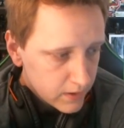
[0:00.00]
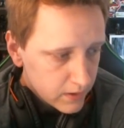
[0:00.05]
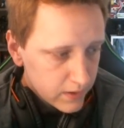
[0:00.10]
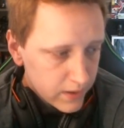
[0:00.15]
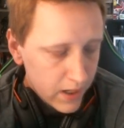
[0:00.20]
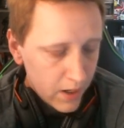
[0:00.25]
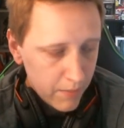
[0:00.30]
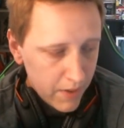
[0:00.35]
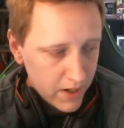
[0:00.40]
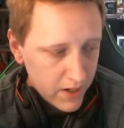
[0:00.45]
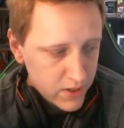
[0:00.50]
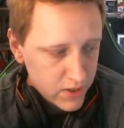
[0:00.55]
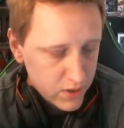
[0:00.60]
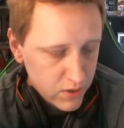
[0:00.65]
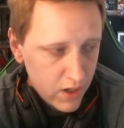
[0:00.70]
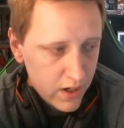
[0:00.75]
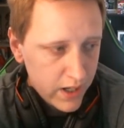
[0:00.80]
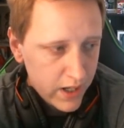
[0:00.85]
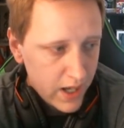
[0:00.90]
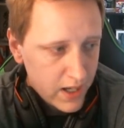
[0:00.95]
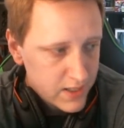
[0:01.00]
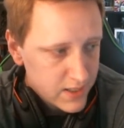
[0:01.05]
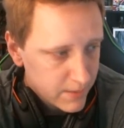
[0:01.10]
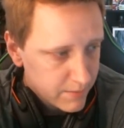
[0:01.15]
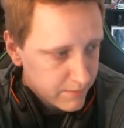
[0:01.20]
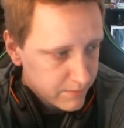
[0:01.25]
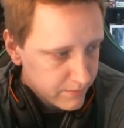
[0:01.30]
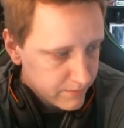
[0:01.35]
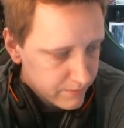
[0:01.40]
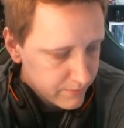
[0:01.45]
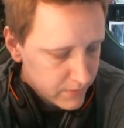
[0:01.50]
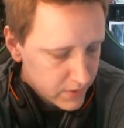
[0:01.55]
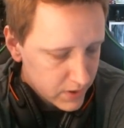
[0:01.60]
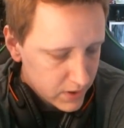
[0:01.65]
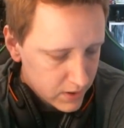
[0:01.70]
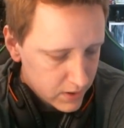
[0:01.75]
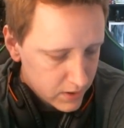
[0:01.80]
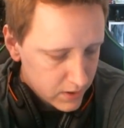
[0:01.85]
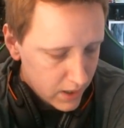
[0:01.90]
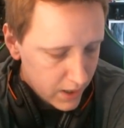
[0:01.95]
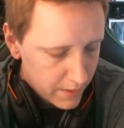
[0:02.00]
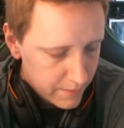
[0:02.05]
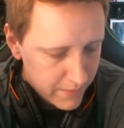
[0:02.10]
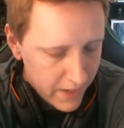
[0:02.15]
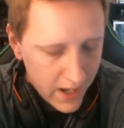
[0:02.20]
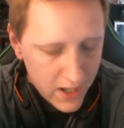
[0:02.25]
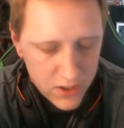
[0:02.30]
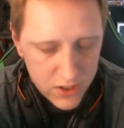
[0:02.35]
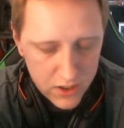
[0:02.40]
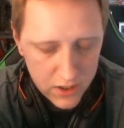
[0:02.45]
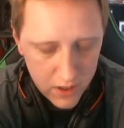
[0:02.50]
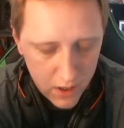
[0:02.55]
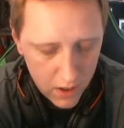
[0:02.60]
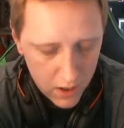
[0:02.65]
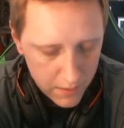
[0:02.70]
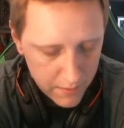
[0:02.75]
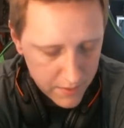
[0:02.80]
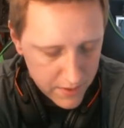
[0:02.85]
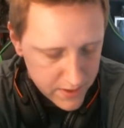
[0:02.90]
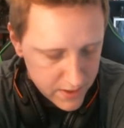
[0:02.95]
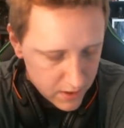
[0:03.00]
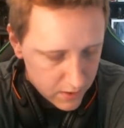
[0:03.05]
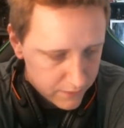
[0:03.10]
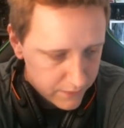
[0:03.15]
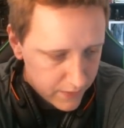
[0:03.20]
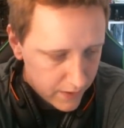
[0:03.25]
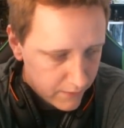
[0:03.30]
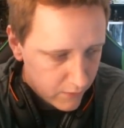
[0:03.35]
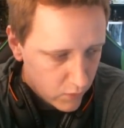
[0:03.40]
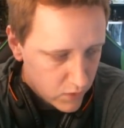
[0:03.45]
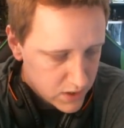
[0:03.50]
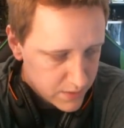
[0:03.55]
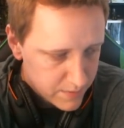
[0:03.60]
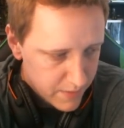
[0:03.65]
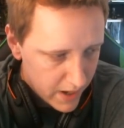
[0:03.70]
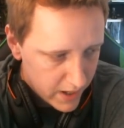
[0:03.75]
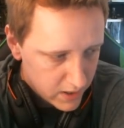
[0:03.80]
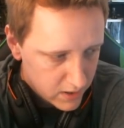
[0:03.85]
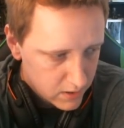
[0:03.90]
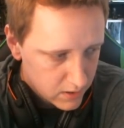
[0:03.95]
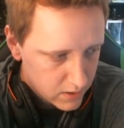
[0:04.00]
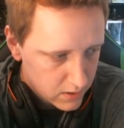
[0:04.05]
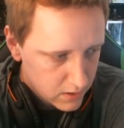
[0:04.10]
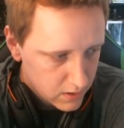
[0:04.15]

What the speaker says: Now, mind you, yes, I'm naturally hard on myself. I've always been,